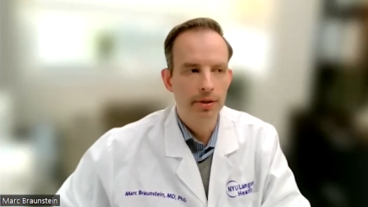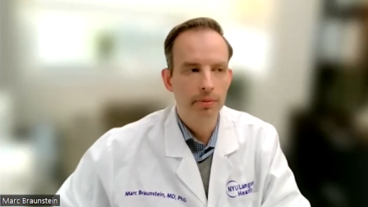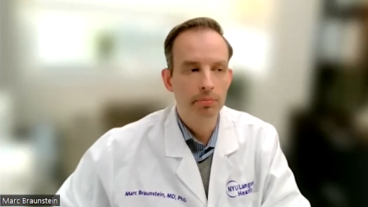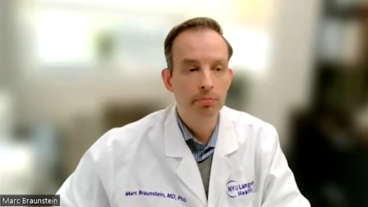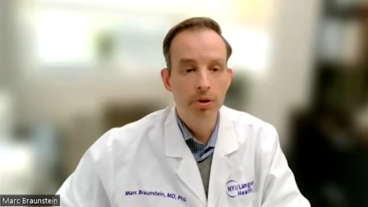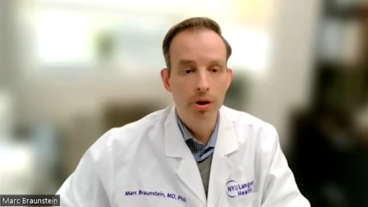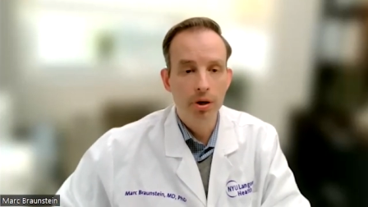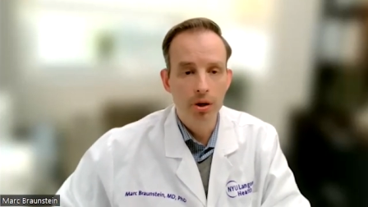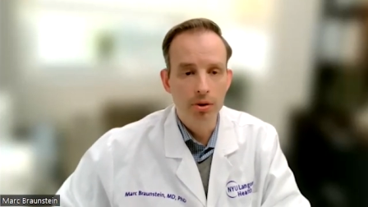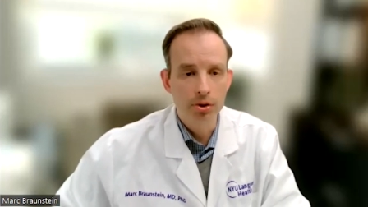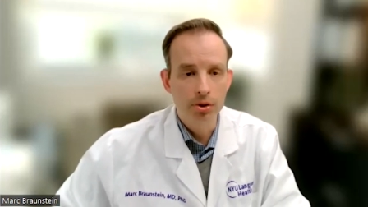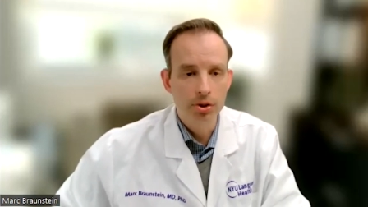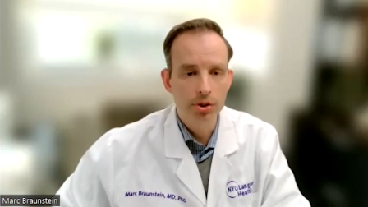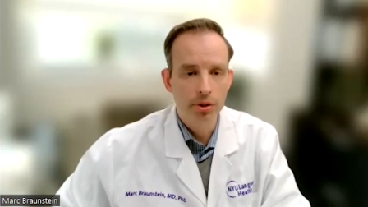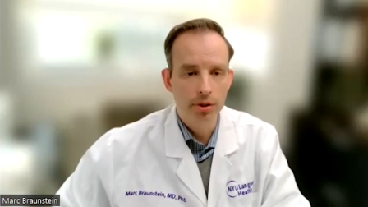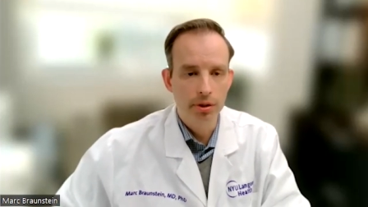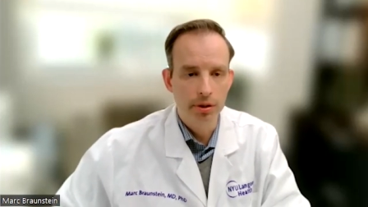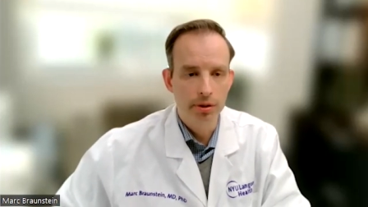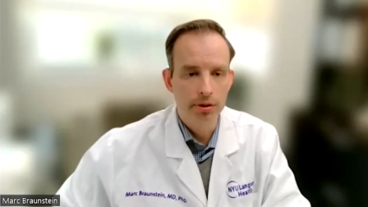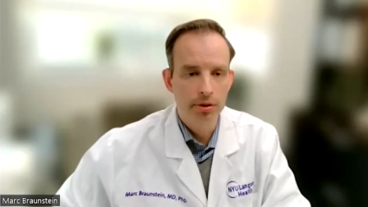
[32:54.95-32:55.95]
approach
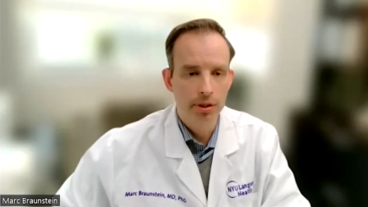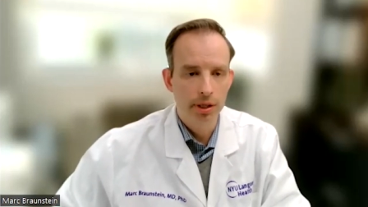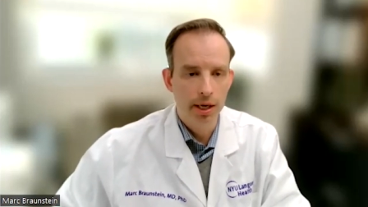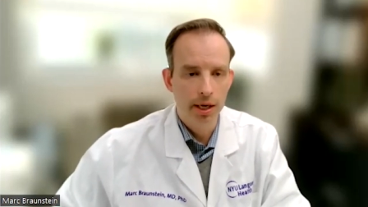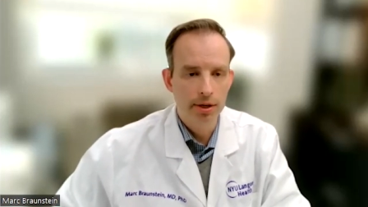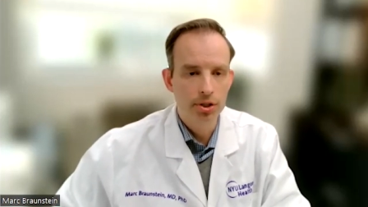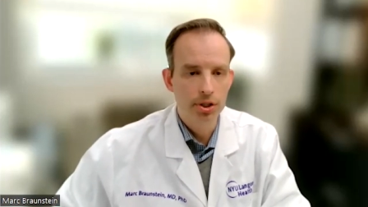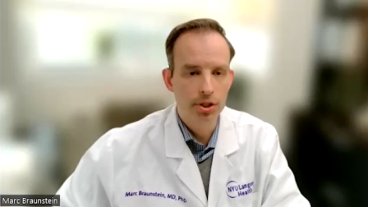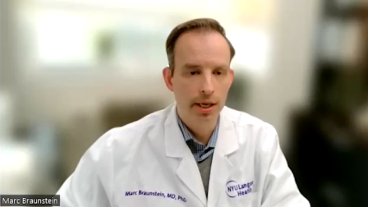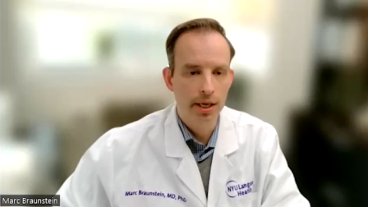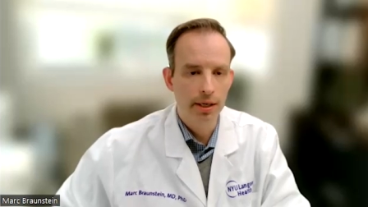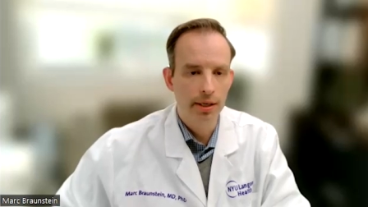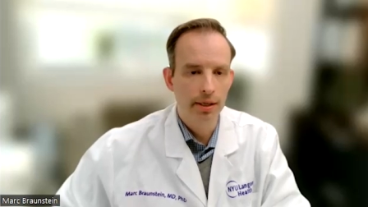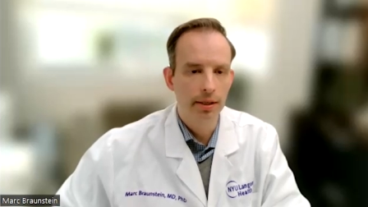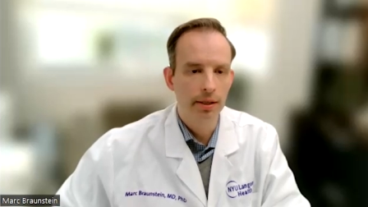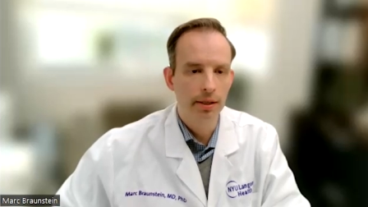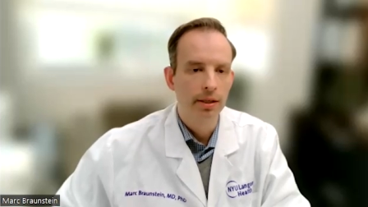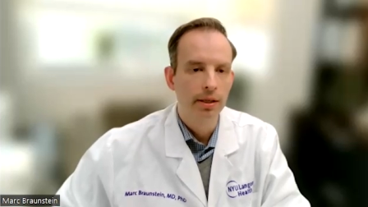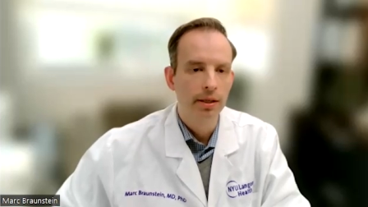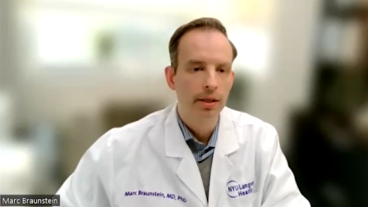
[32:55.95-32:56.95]
to educating